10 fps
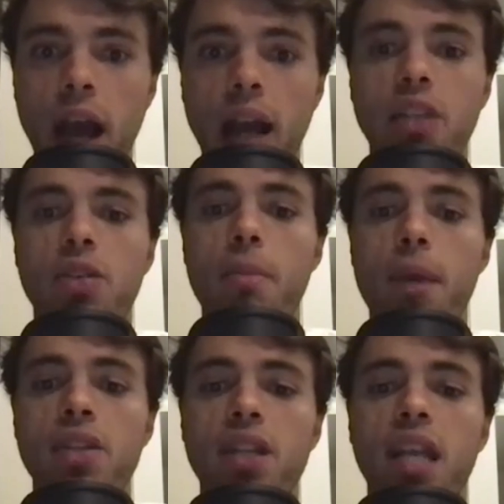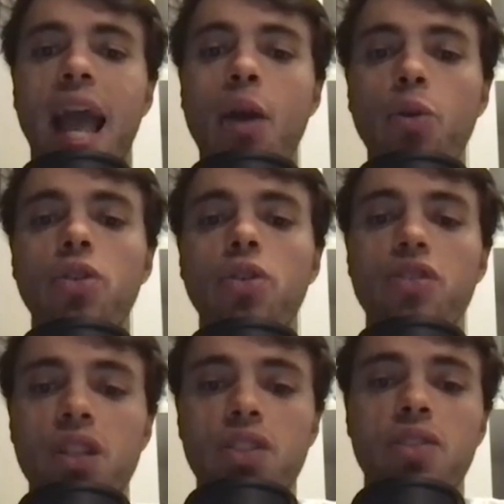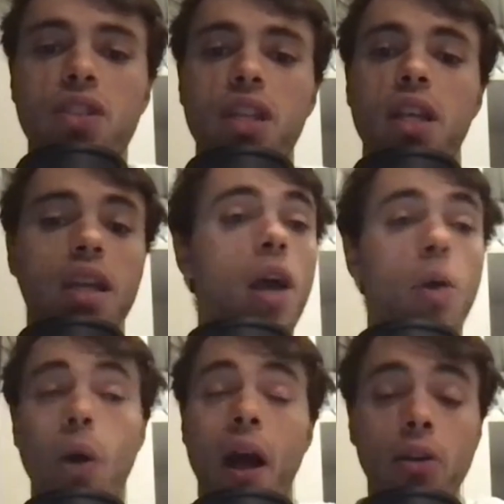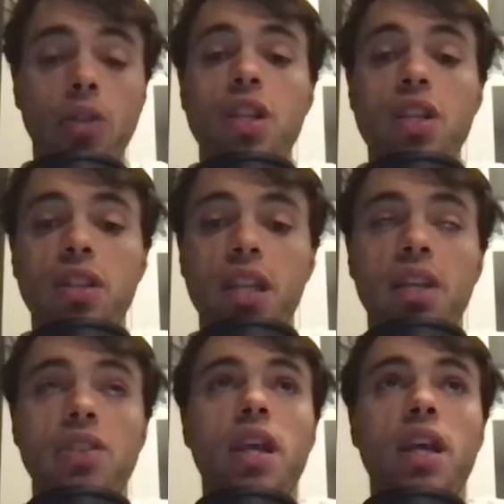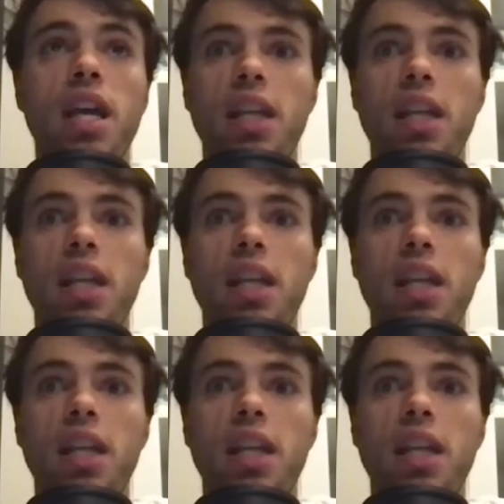And it's amazing how consistent he is,